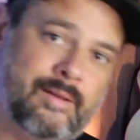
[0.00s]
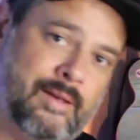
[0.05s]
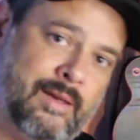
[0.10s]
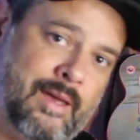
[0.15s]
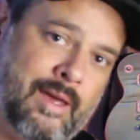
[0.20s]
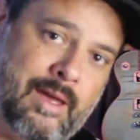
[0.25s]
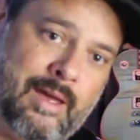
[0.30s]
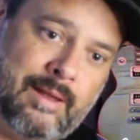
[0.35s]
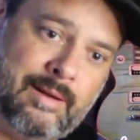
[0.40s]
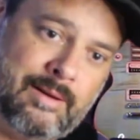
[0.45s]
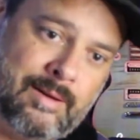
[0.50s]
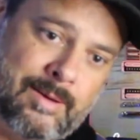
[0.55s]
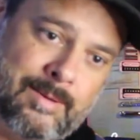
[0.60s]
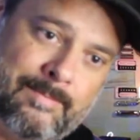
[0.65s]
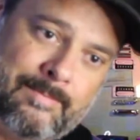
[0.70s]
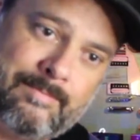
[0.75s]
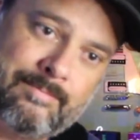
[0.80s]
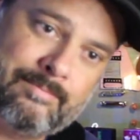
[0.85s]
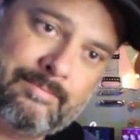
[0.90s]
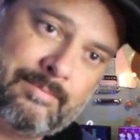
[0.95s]
And
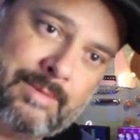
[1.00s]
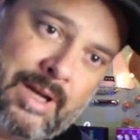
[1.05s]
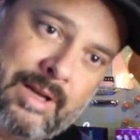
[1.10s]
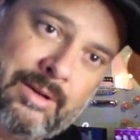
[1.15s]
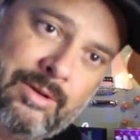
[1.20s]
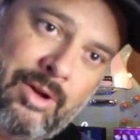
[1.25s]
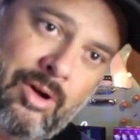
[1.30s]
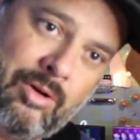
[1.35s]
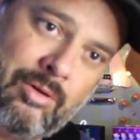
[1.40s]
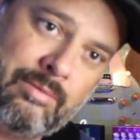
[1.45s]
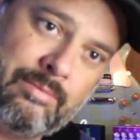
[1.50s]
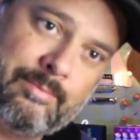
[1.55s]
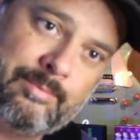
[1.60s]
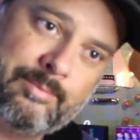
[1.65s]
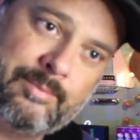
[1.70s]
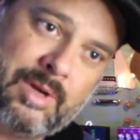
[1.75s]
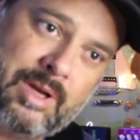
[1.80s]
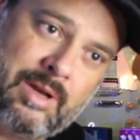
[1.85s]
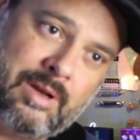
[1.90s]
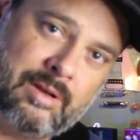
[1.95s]
I don't know.
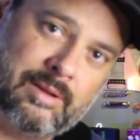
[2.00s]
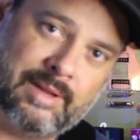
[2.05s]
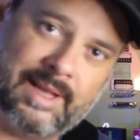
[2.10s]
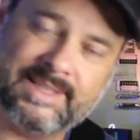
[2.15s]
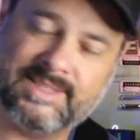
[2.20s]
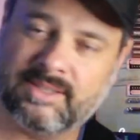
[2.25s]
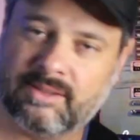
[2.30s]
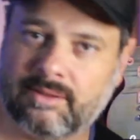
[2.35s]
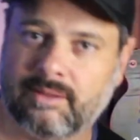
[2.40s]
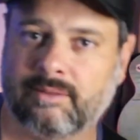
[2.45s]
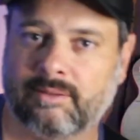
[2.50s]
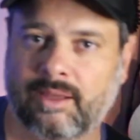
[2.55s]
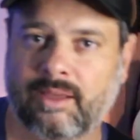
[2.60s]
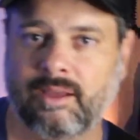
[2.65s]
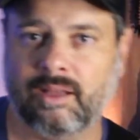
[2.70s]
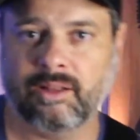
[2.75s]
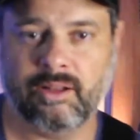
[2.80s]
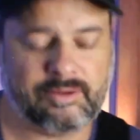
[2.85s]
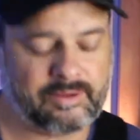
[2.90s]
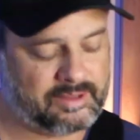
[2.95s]
Let's
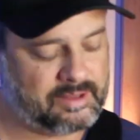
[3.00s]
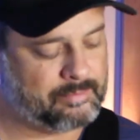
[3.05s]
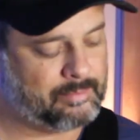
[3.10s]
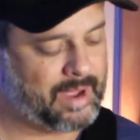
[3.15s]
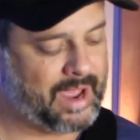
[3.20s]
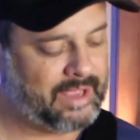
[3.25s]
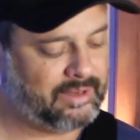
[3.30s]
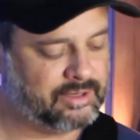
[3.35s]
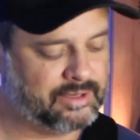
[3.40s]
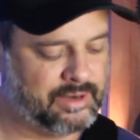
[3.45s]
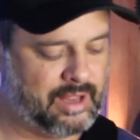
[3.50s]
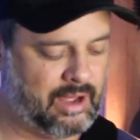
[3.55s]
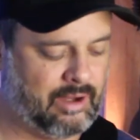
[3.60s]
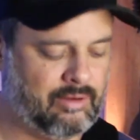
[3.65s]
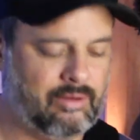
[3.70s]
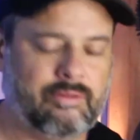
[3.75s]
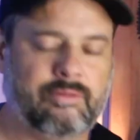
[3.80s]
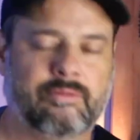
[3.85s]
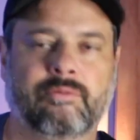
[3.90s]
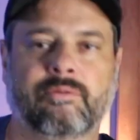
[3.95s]
take a look at the minor
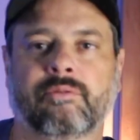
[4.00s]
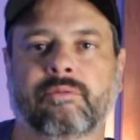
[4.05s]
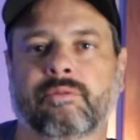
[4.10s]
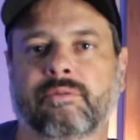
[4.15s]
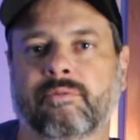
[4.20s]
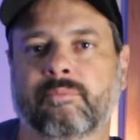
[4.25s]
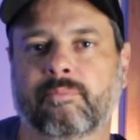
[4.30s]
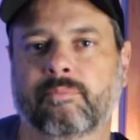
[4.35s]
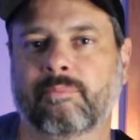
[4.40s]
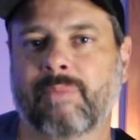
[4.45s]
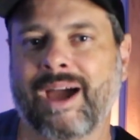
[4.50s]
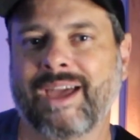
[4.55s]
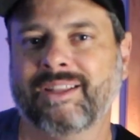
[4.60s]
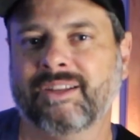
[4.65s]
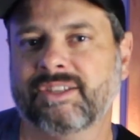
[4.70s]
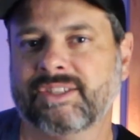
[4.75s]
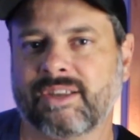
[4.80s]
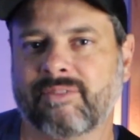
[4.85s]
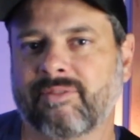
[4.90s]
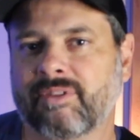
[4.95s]
now.
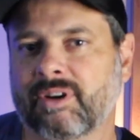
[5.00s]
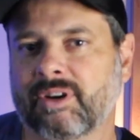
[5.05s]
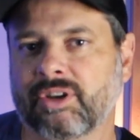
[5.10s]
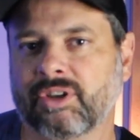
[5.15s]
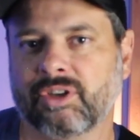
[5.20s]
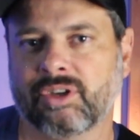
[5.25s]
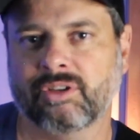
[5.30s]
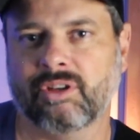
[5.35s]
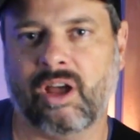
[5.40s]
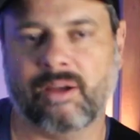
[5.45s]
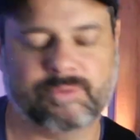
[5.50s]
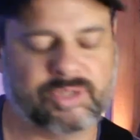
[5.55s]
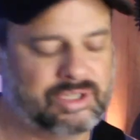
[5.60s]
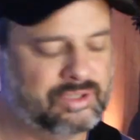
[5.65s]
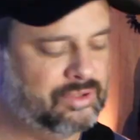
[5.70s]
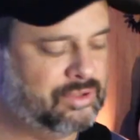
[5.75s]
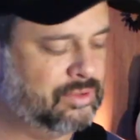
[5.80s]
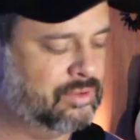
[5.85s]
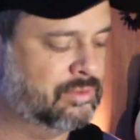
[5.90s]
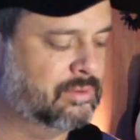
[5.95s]
Minor is a very good
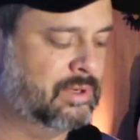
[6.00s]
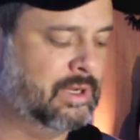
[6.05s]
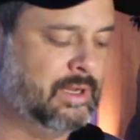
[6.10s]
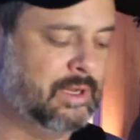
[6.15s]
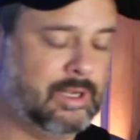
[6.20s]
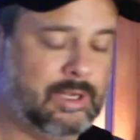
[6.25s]
option too.